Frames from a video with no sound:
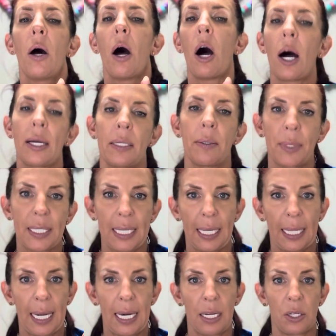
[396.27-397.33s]
awesome to see
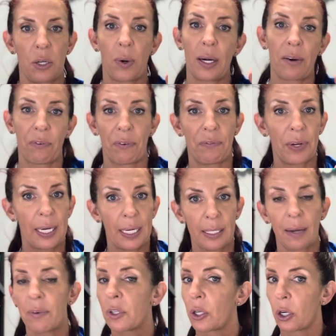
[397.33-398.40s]
ladies who are different fitness
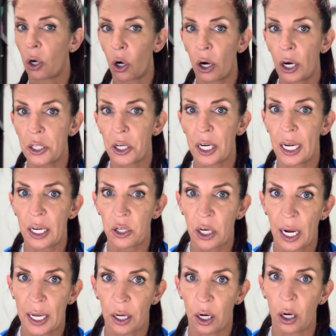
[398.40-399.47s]
levels encouraging each
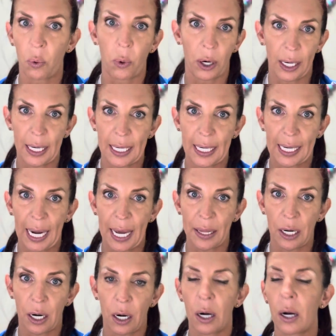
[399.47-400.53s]
other, working
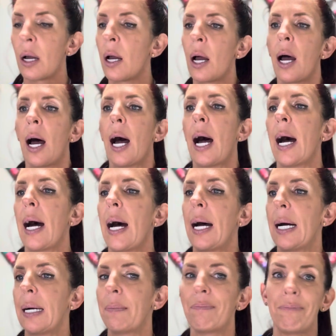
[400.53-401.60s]
together.
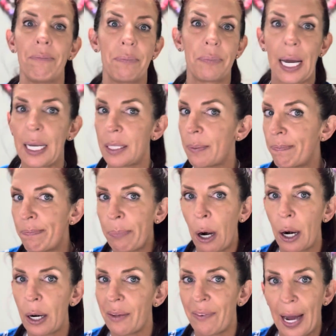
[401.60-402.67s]
That's
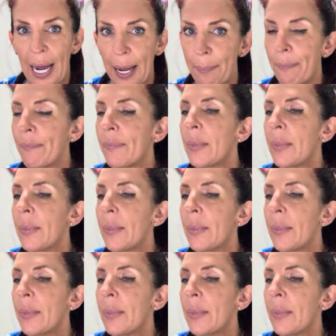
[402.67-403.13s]
part of the vibe.